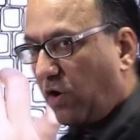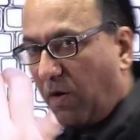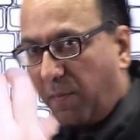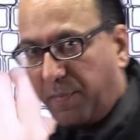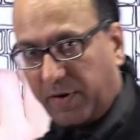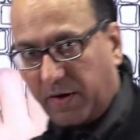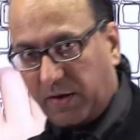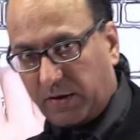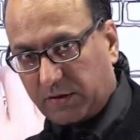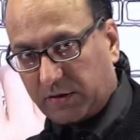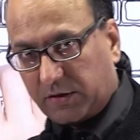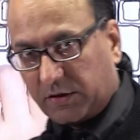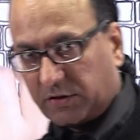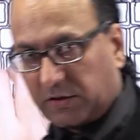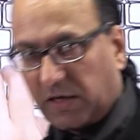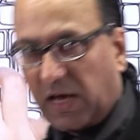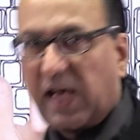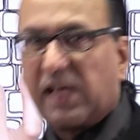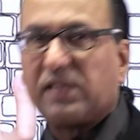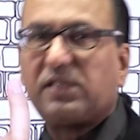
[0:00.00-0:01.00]
operators,
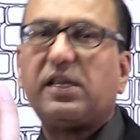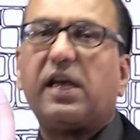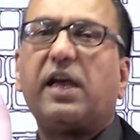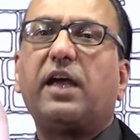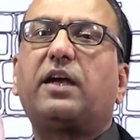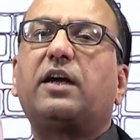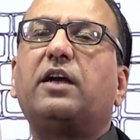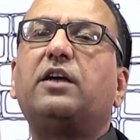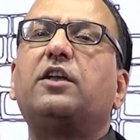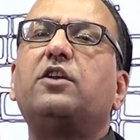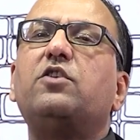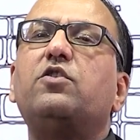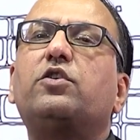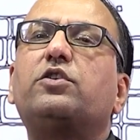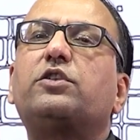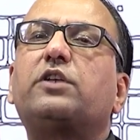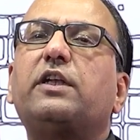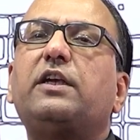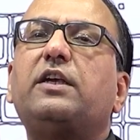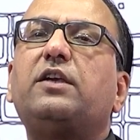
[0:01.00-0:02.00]
as they
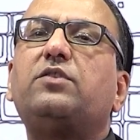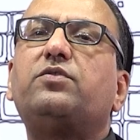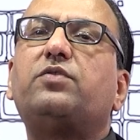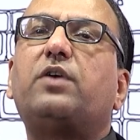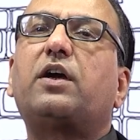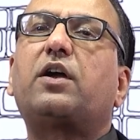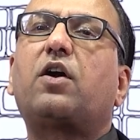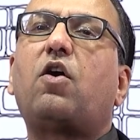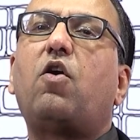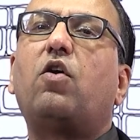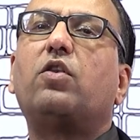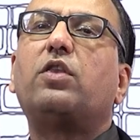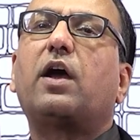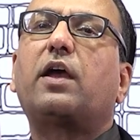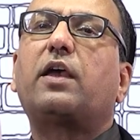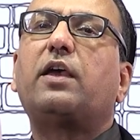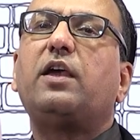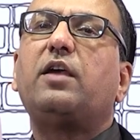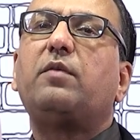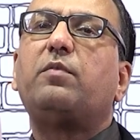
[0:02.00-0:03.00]
continuously work on the
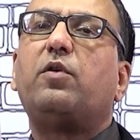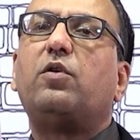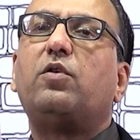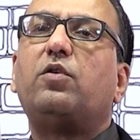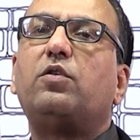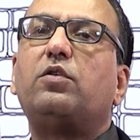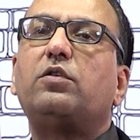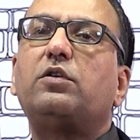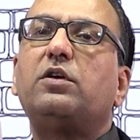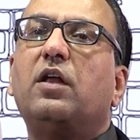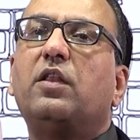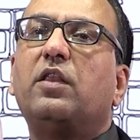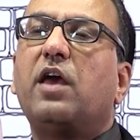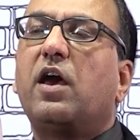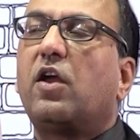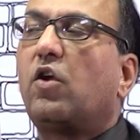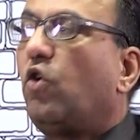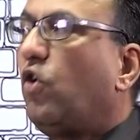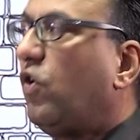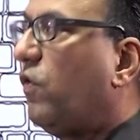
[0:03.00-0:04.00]
keyboard, they
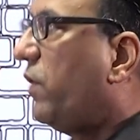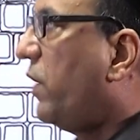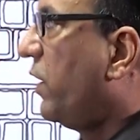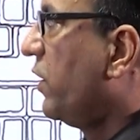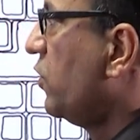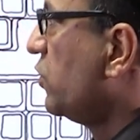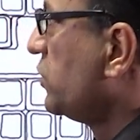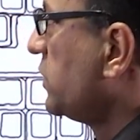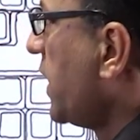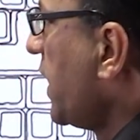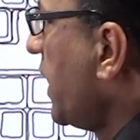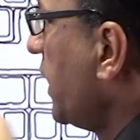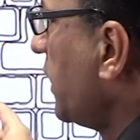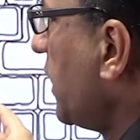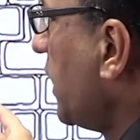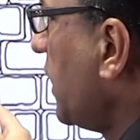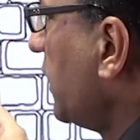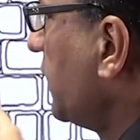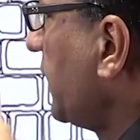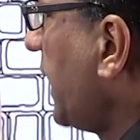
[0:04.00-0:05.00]
are overusing
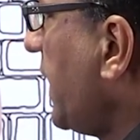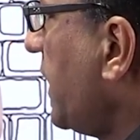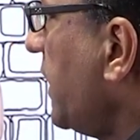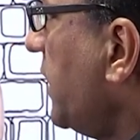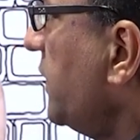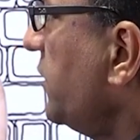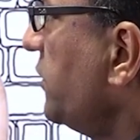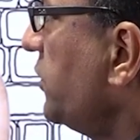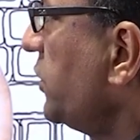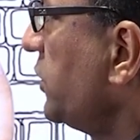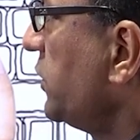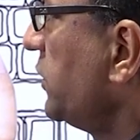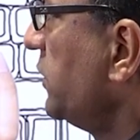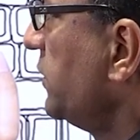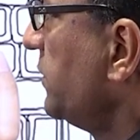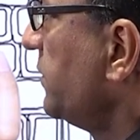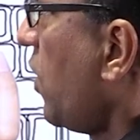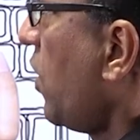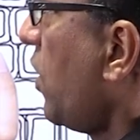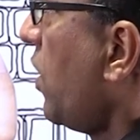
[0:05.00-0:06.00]
the tendons
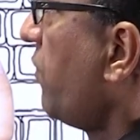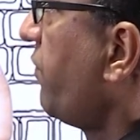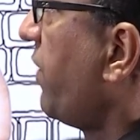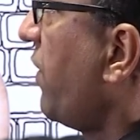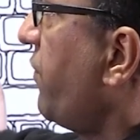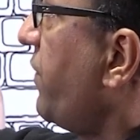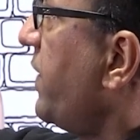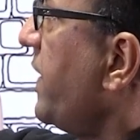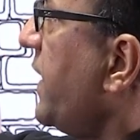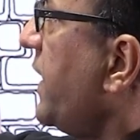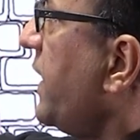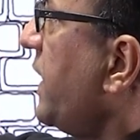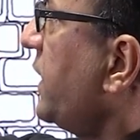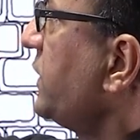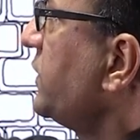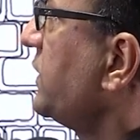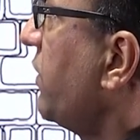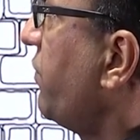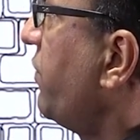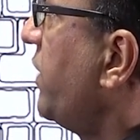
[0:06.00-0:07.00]
of
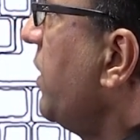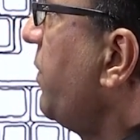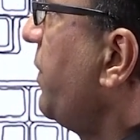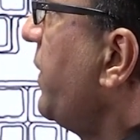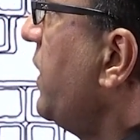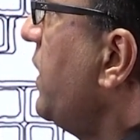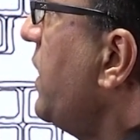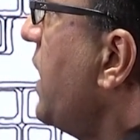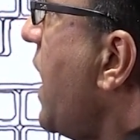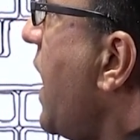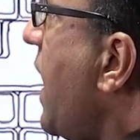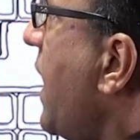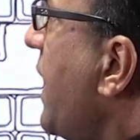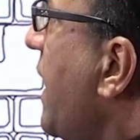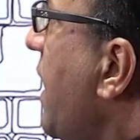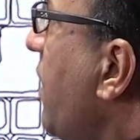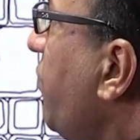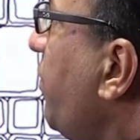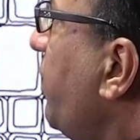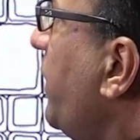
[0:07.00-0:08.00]
FDS, FDP and
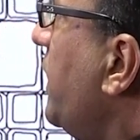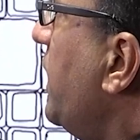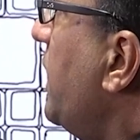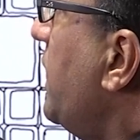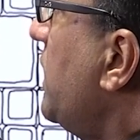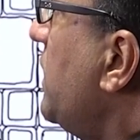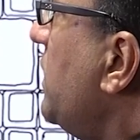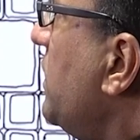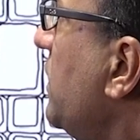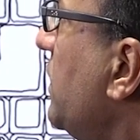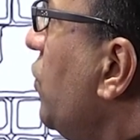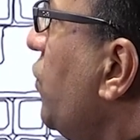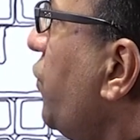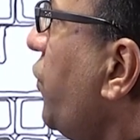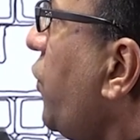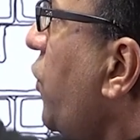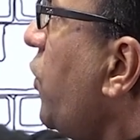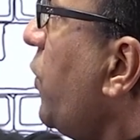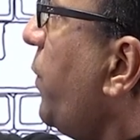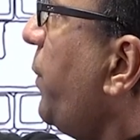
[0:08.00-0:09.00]
FPL.
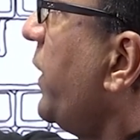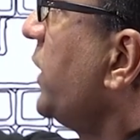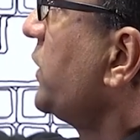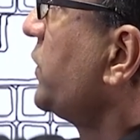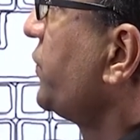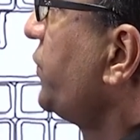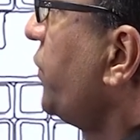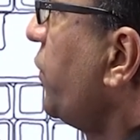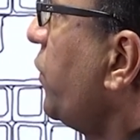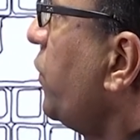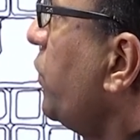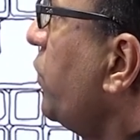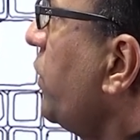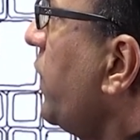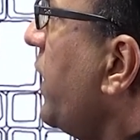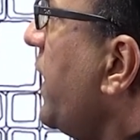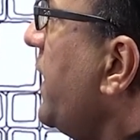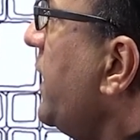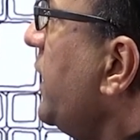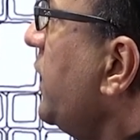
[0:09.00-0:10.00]
4 plus 4,
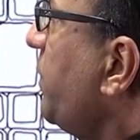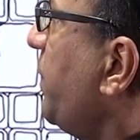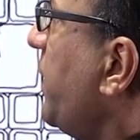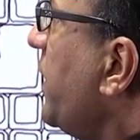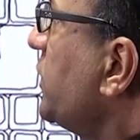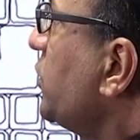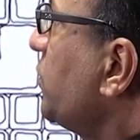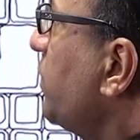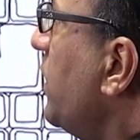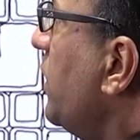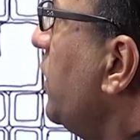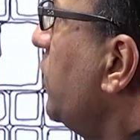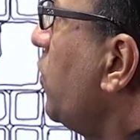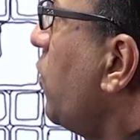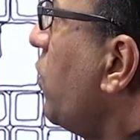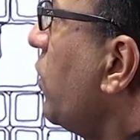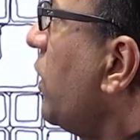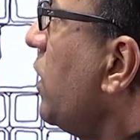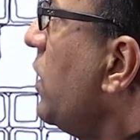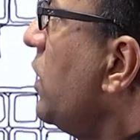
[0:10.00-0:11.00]
8 plus 1,
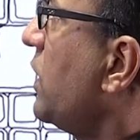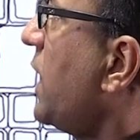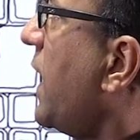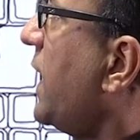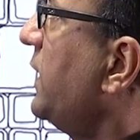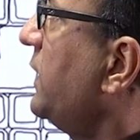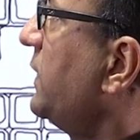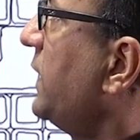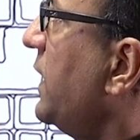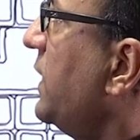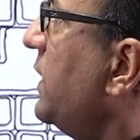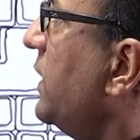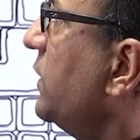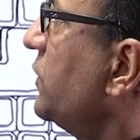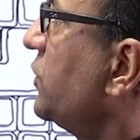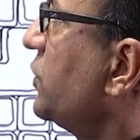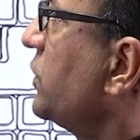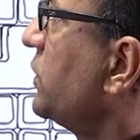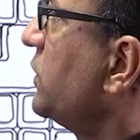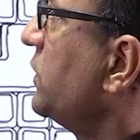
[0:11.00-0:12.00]
total 9
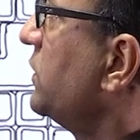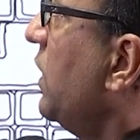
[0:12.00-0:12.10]
tendons,